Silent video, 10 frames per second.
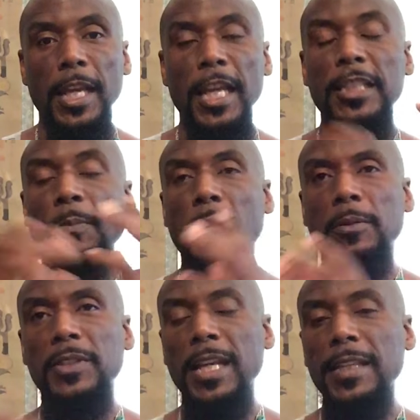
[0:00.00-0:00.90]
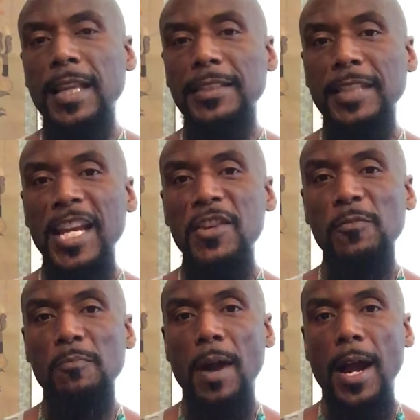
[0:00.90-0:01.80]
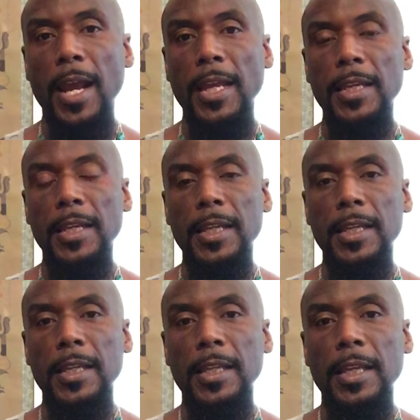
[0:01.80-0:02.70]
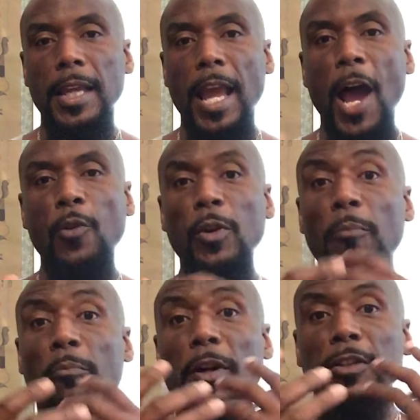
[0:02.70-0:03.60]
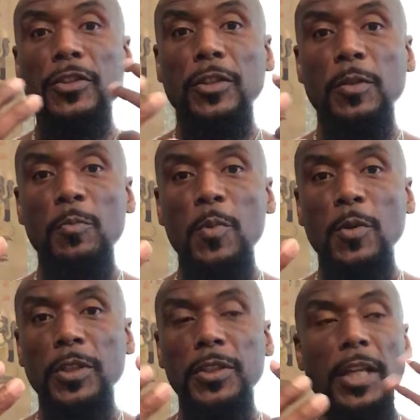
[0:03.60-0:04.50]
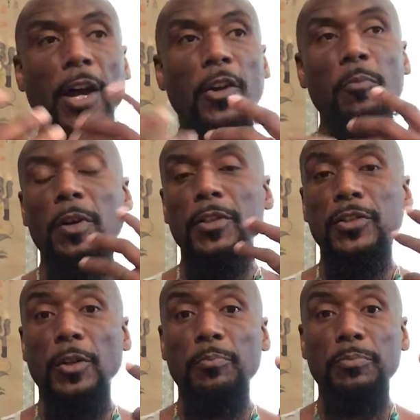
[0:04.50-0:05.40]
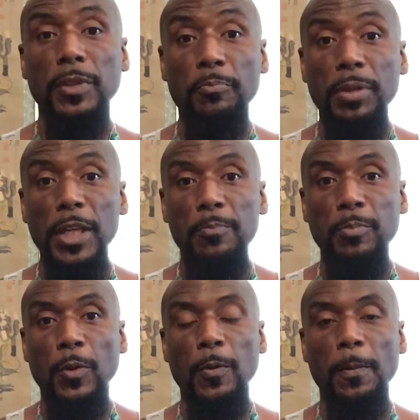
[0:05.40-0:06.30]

It's to be able to take that state of mind out amongst the community, out amongst our, the people.